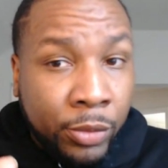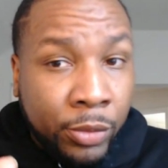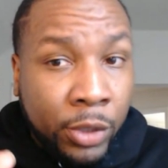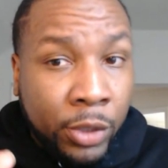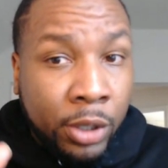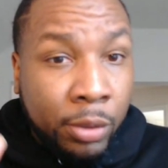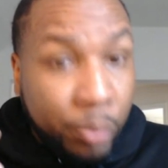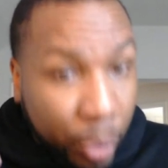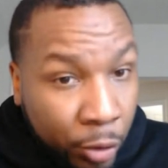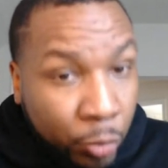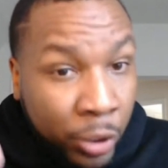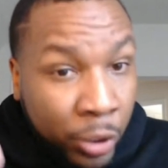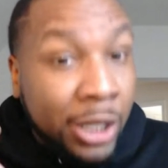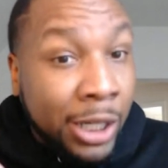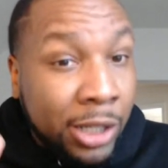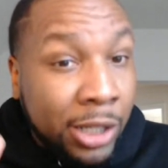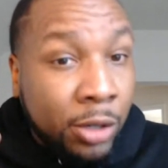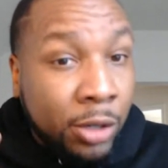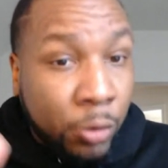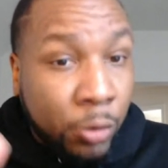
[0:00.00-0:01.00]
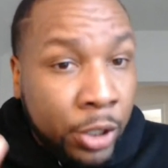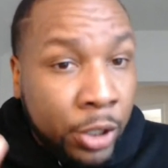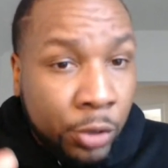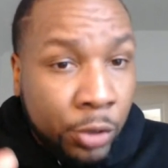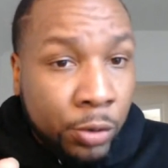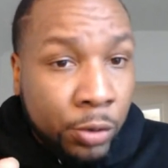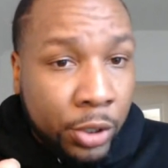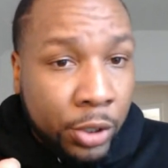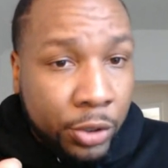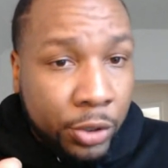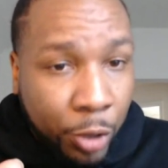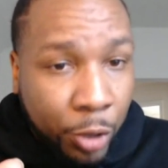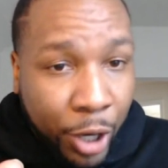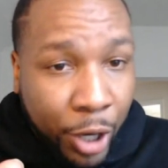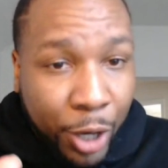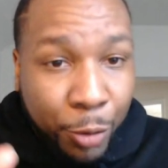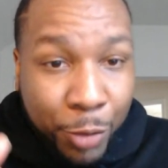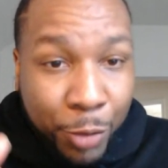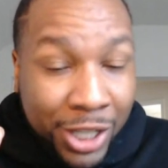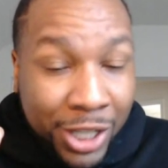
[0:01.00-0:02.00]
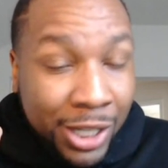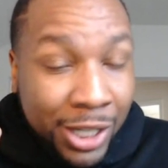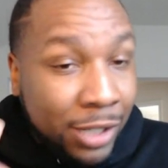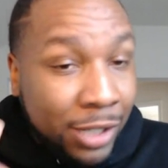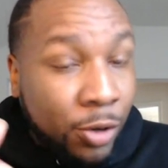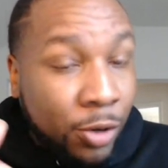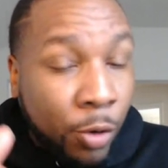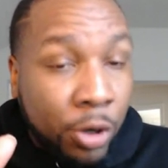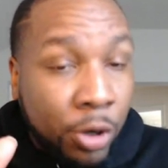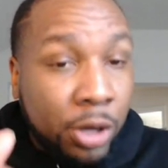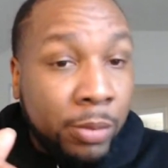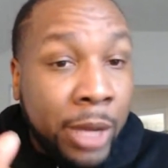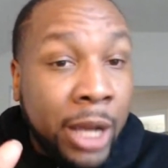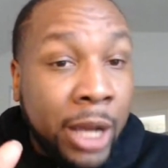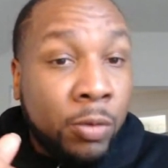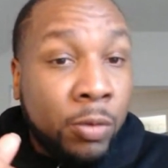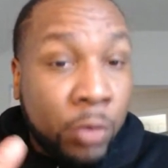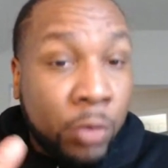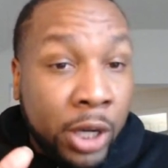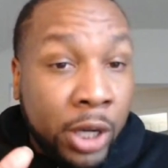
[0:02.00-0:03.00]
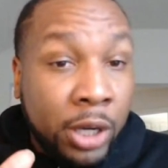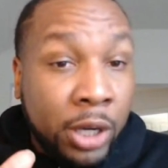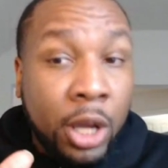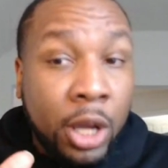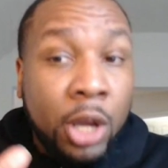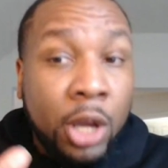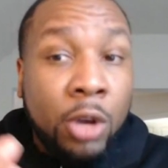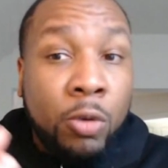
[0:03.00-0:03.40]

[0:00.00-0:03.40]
but we need Quinn Ewers, right? We need quarterback one.